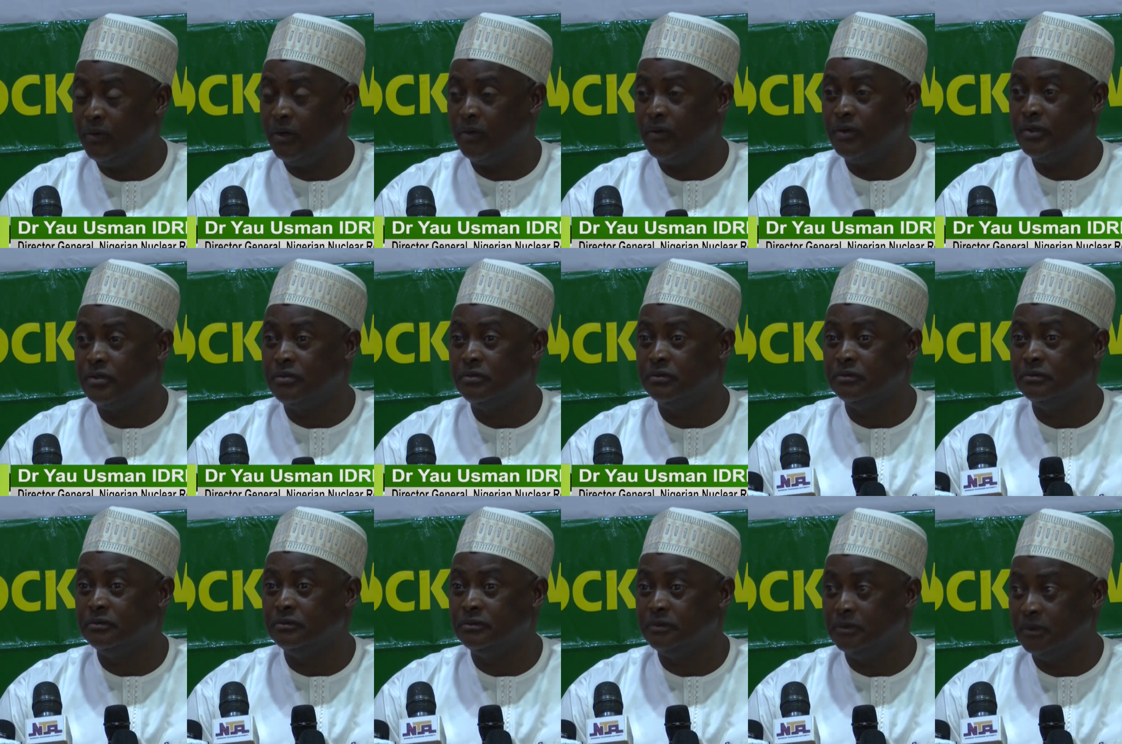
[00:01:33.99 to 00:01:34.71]
We are going
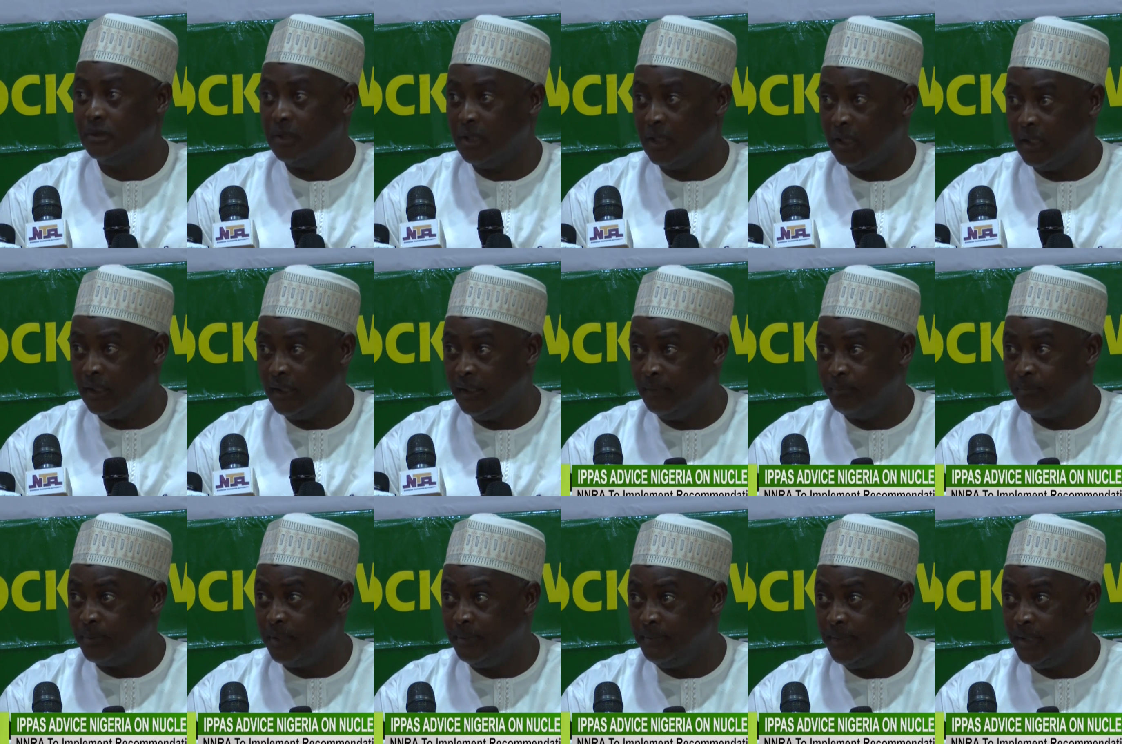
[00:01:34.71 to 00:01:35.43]
to
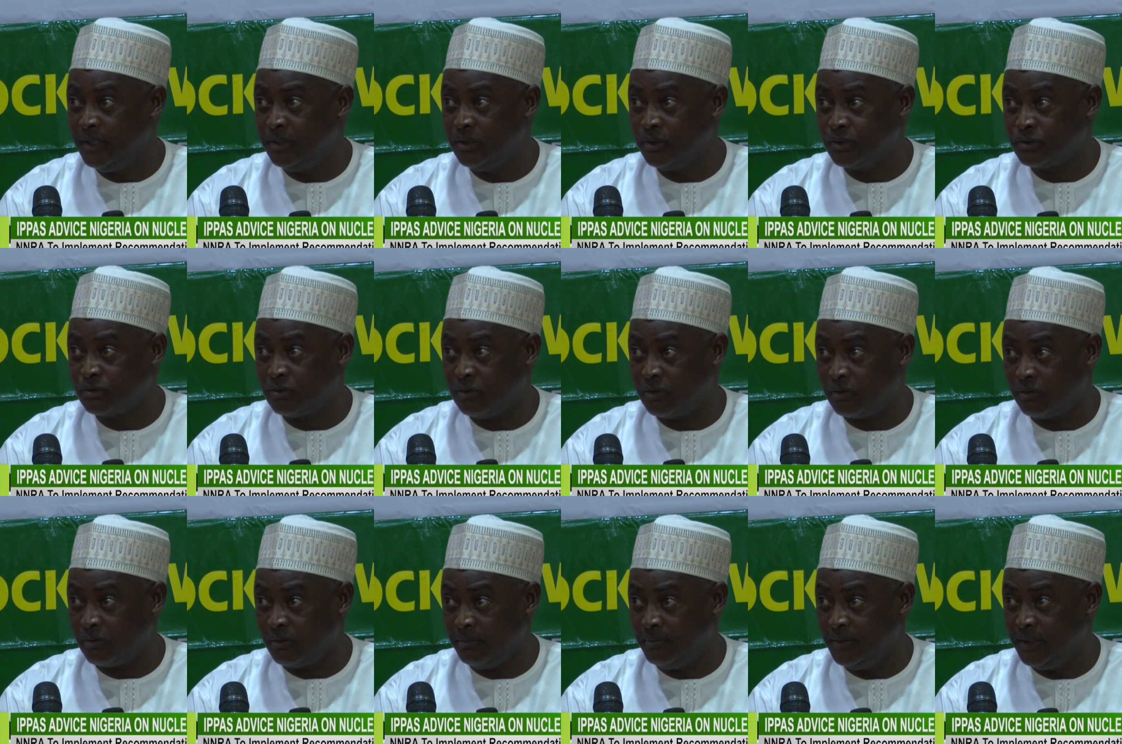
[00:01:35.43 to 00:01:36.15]
implement those
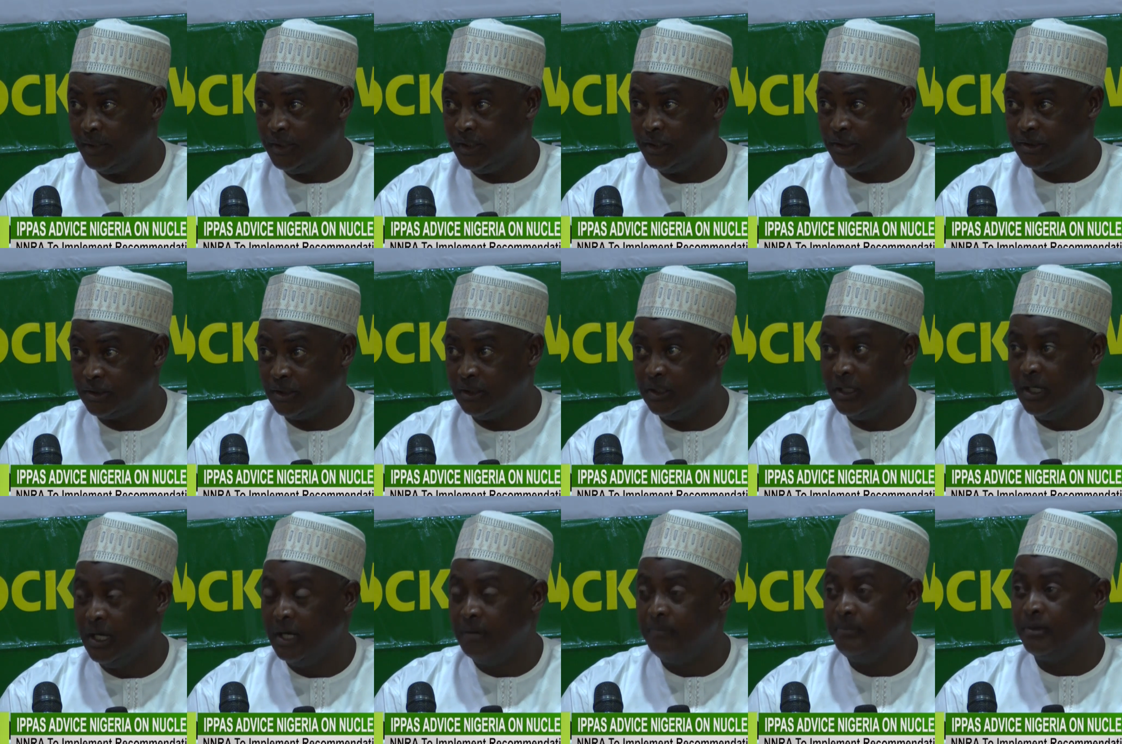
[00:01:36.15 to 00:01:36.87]

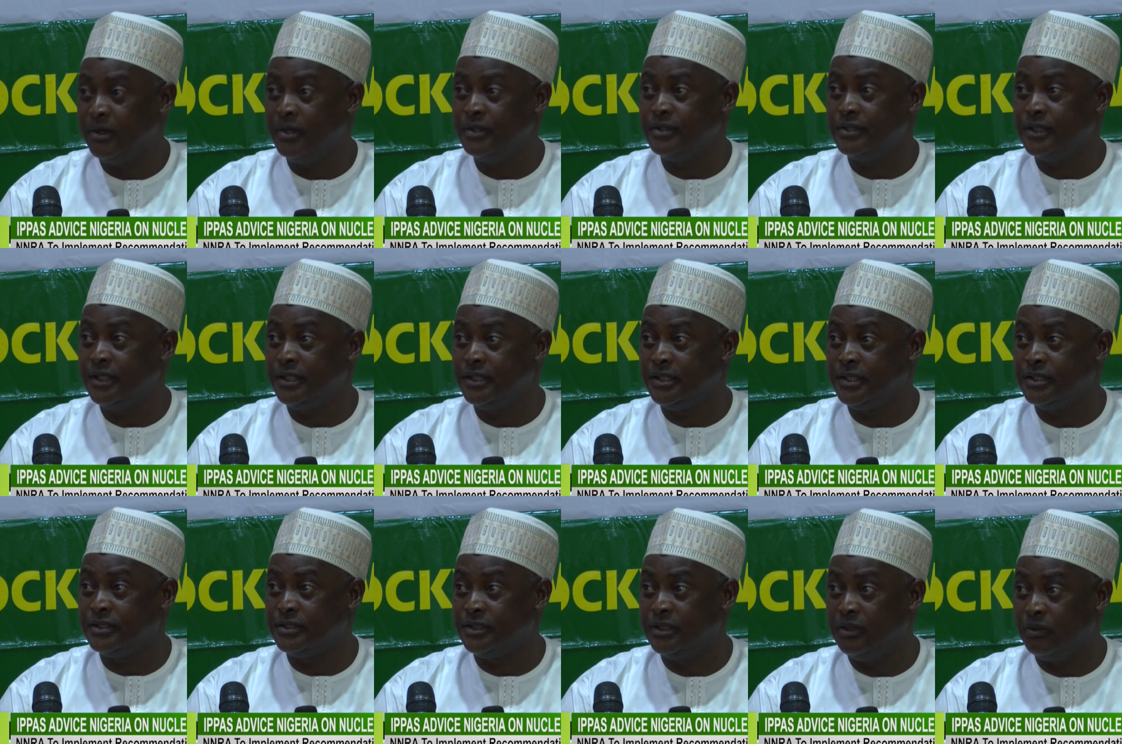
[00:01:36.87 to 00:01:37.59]
recommendations because
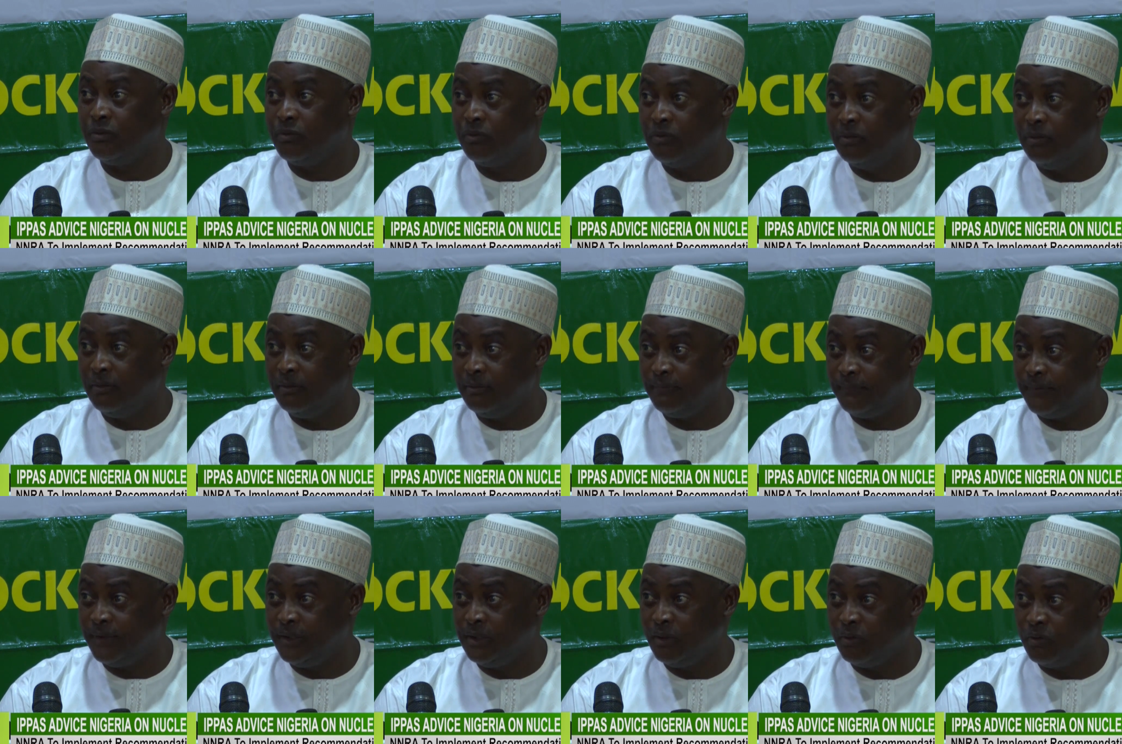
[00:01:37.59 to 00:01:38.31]
it is
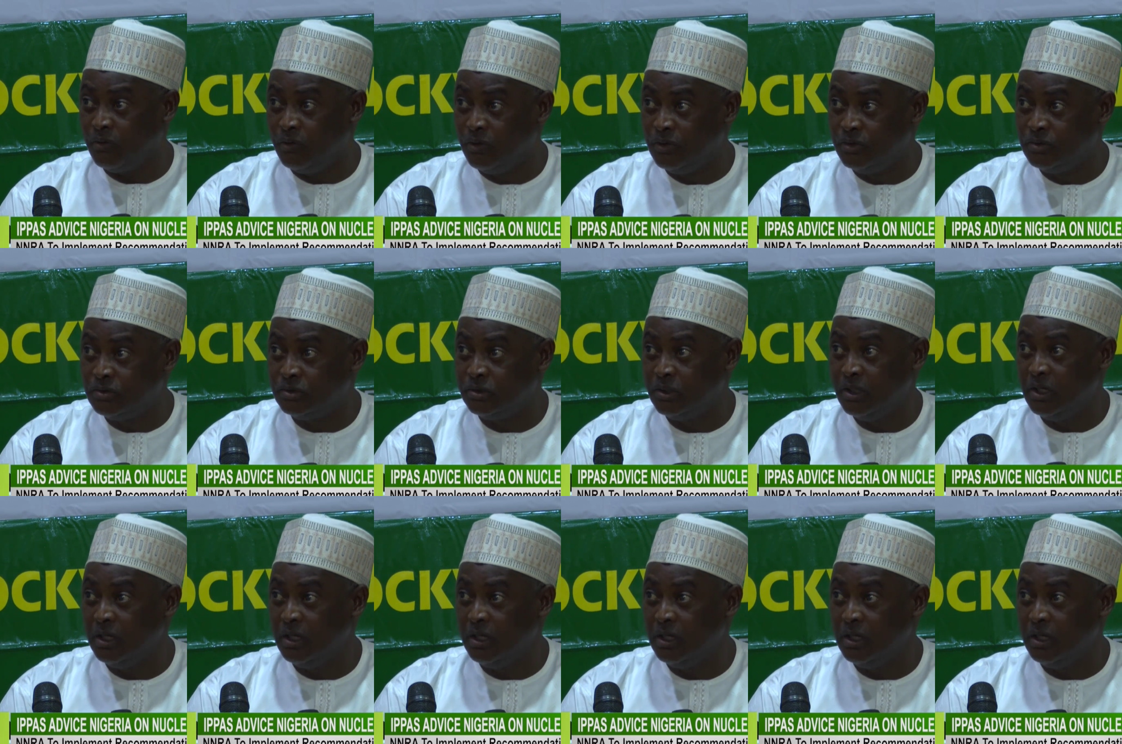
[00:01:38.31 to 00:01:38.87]
for the good